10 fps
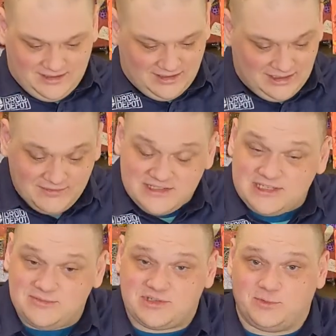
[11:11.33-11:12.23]
It even
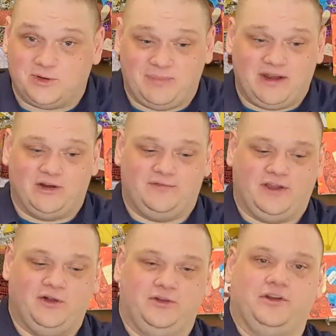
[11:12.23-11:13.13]
seems to work better if I
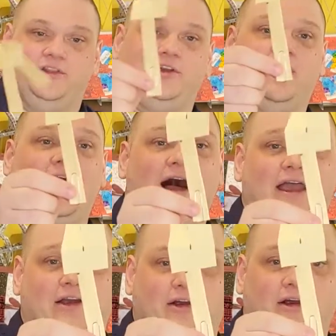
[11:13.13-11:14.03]
hold it a little
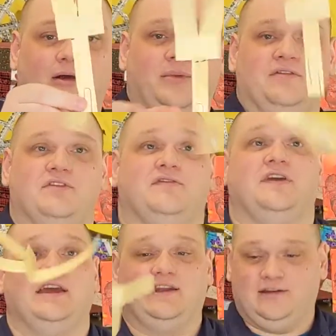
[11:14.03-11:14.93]
higher above the
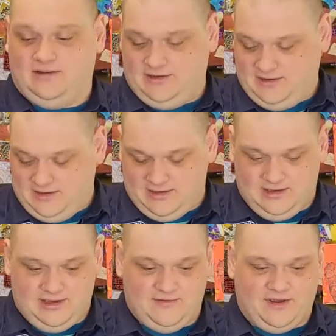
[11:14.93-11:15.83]
fan.
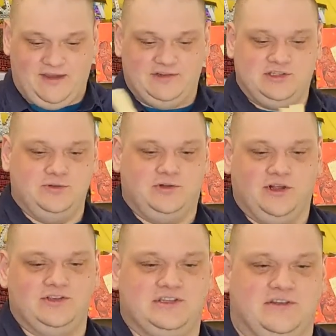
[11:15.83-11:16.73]
If I have it too
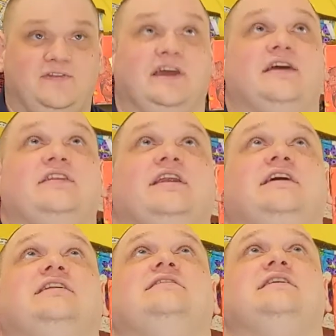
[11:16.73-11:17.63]
close to the fan, then
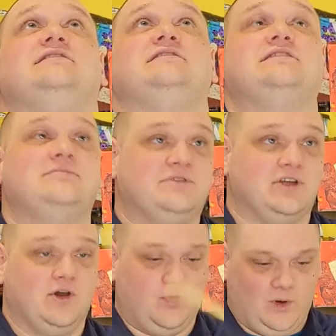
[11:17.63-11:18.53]
it doesn't seem to
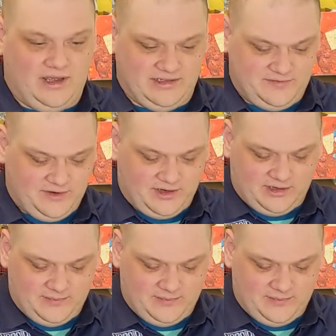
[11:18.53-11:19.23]
go quite as far.